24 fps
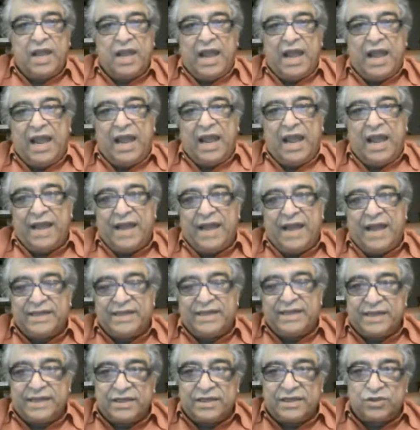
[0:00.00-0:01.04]

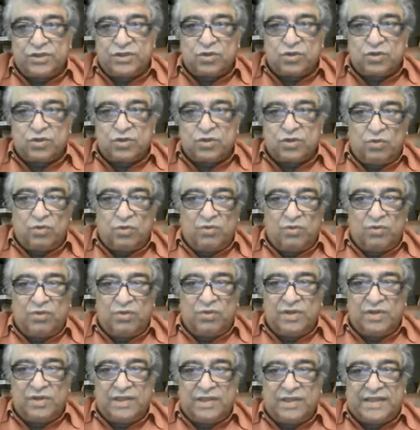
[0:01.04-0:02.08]
and uh, so
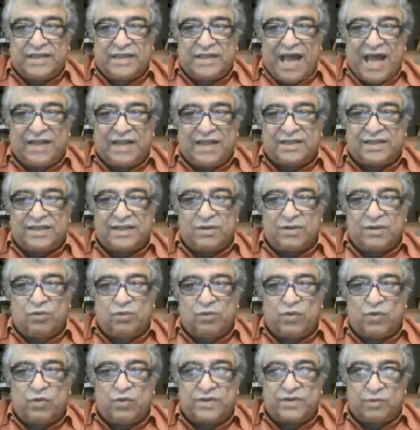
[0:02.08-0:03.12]
that
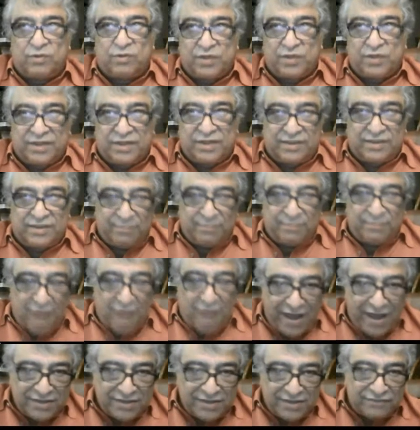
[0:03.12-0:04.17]
went over the
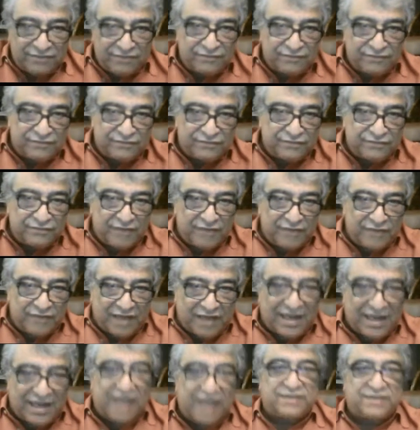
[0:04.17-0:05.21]
demise of
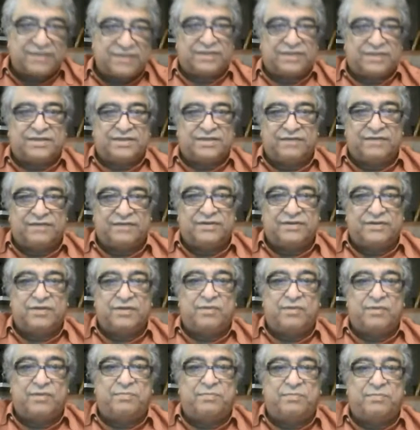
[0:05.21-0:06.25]
Atlantis. Everything
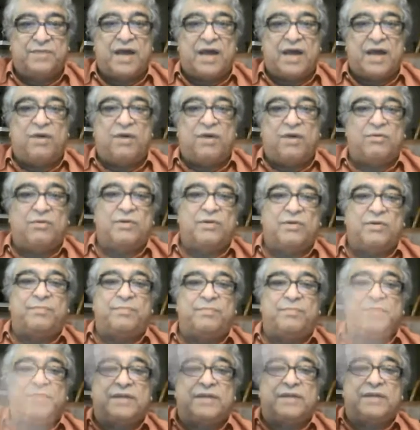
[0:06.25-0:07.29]
went down,
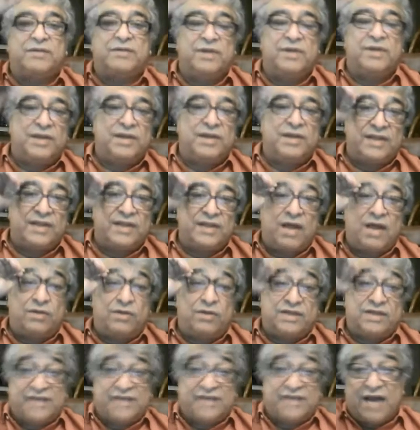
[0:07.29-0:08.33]
went down.
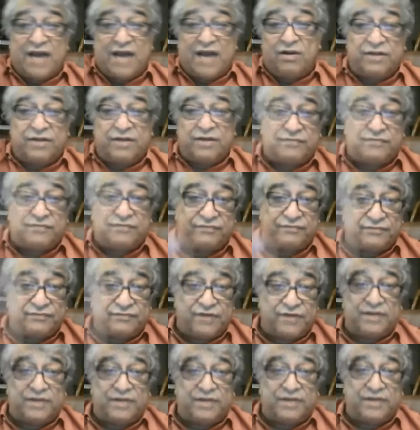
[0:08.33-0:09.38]
The satellite
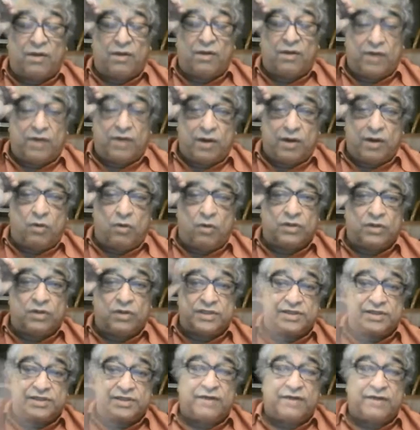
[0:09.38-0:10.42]
fell down, and all
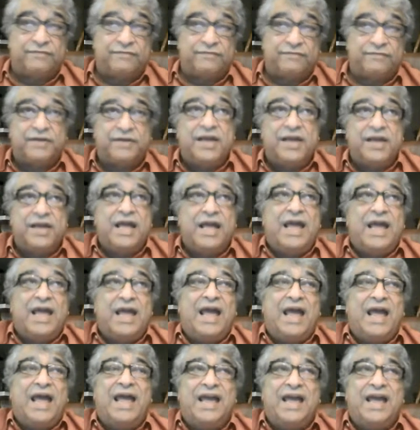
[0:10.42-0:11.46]
this stuff.
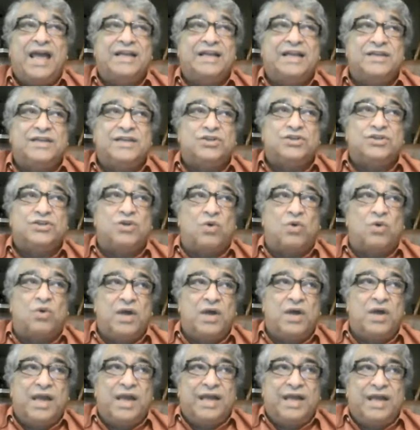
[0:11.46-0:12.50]
And so
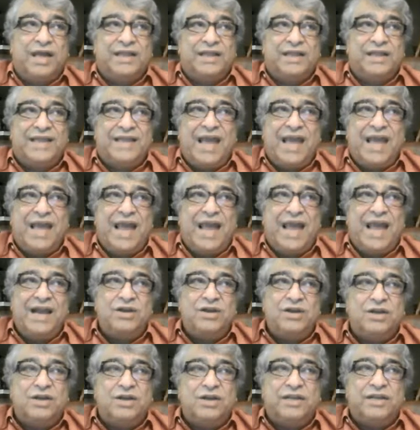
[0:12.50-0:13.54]
the
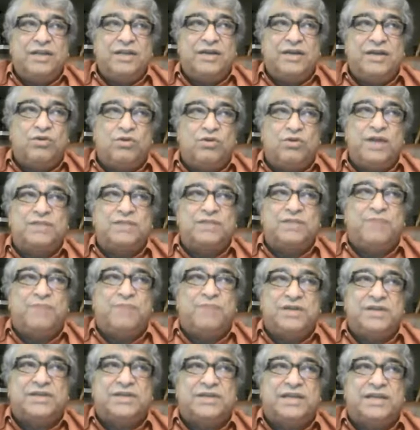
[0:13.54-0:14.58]
the grid
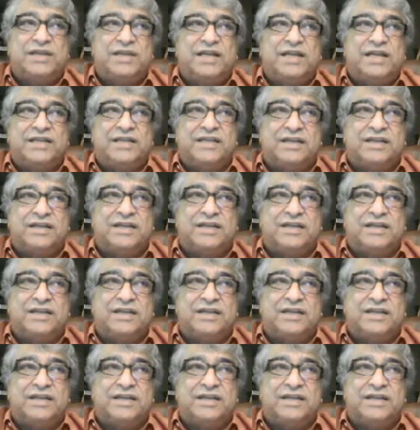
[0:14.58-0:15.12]
basically is